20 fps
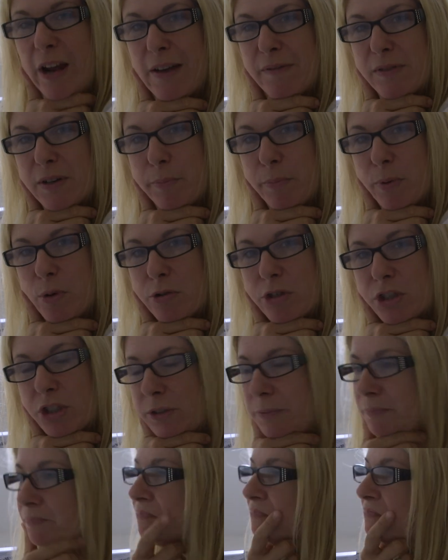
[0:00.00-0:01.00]
have an
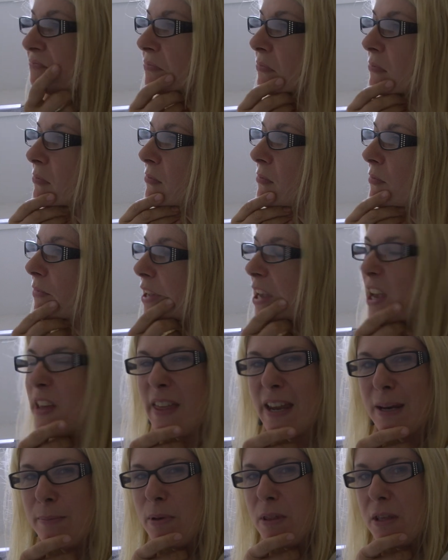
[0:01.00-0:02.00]
abortion. Yeah,
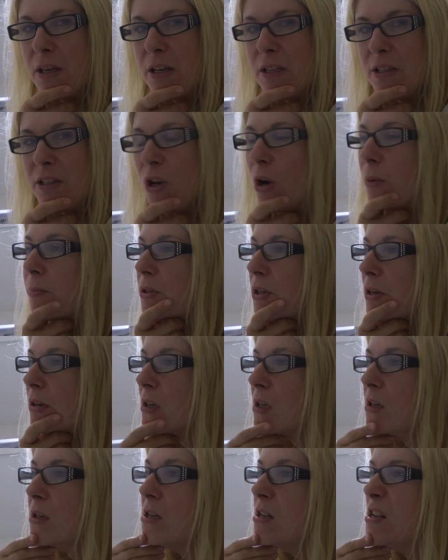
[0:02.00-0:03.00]
that'd be the easy option.
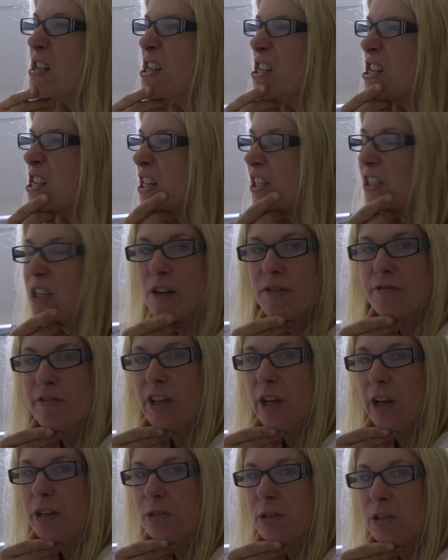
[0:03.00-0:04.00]
Don't
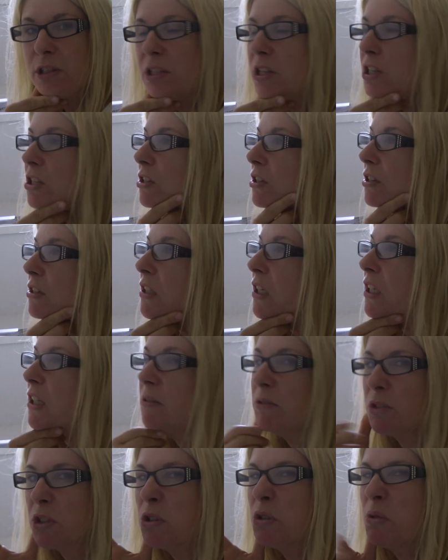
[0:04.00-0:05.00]
feel like doing the dishes.
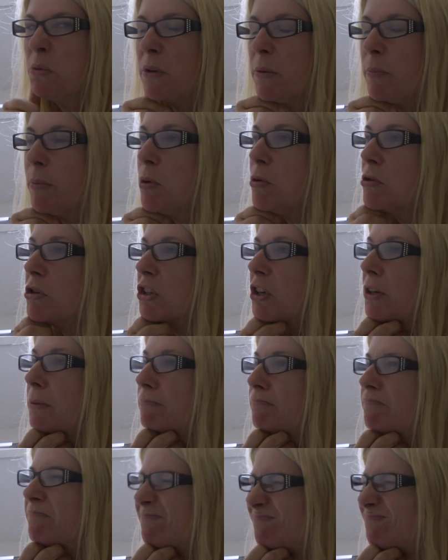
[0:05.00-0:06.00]
Just do an abortion.
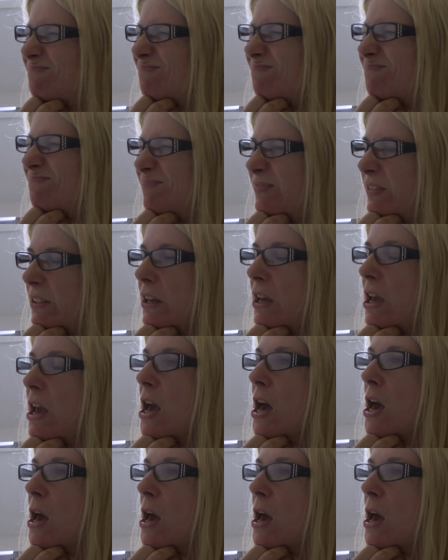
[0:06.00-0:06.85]
Yeah.